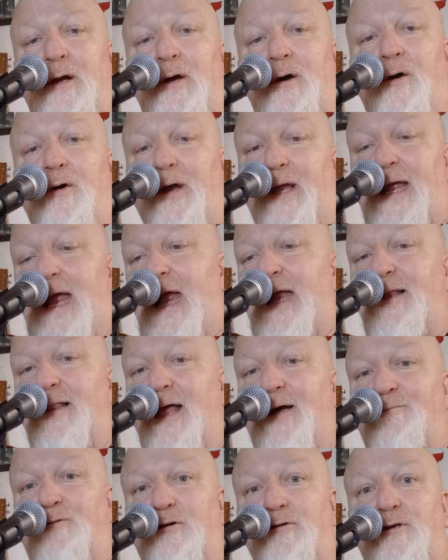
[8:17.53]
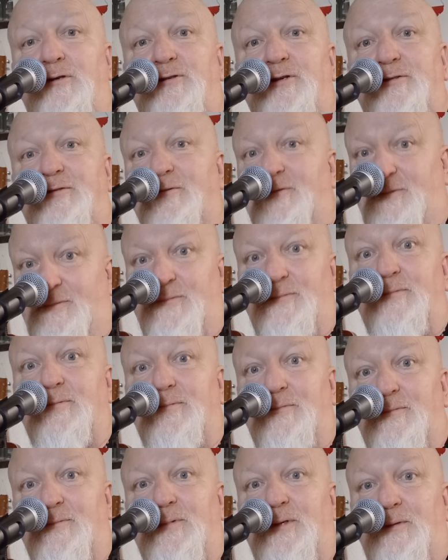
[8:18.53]
or a gain level.
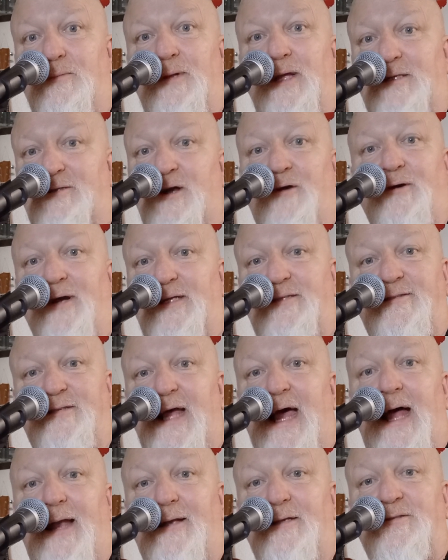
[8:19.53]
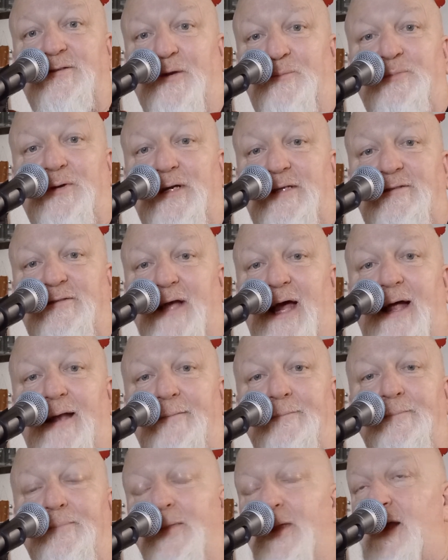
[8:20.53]
It's already set. It's a preset.
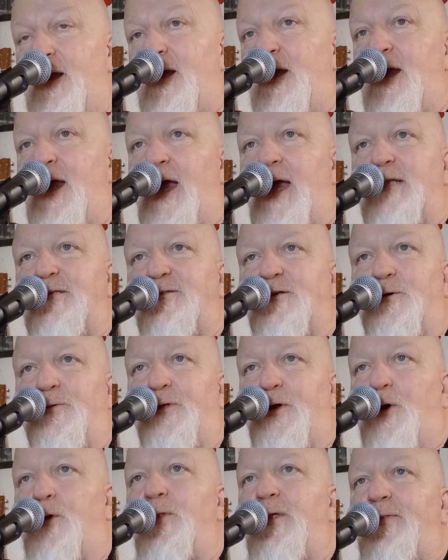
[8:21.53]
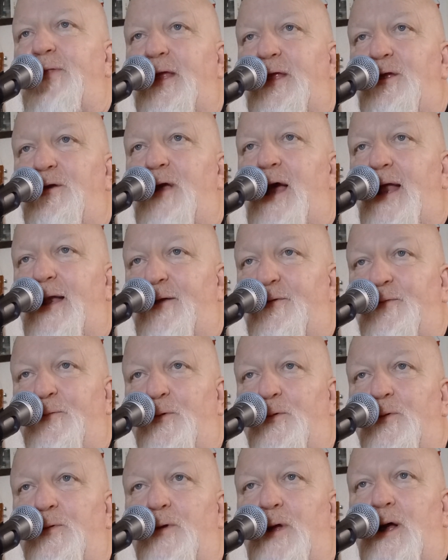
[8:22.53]
And so the only thing you got to
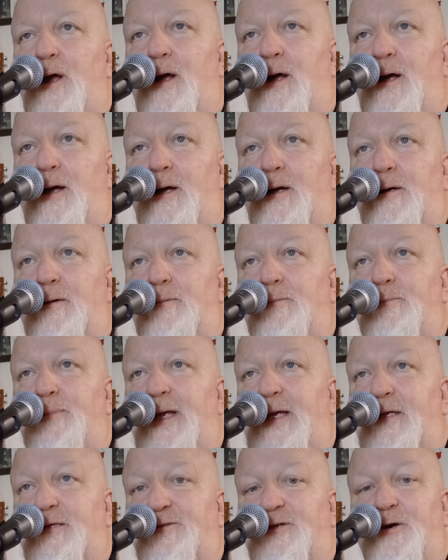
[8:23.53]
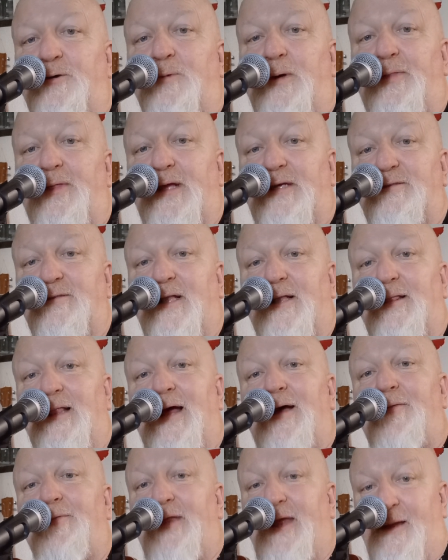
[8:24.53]
be concerned with is
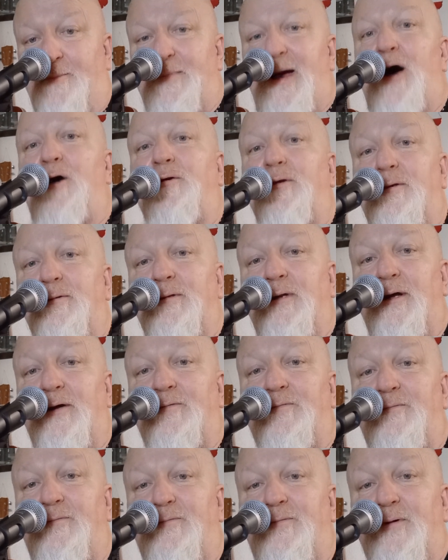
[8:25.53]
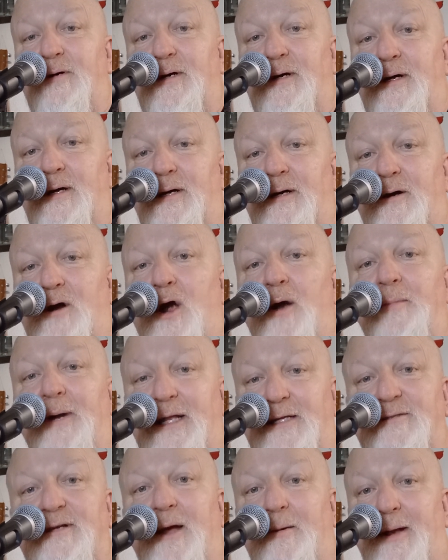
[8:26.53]
the amount of
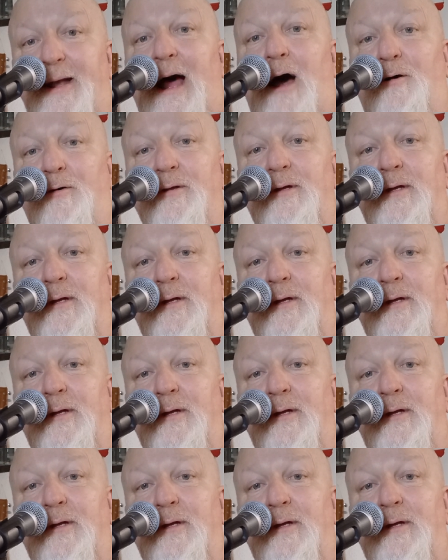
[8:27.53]
harmonies coming out.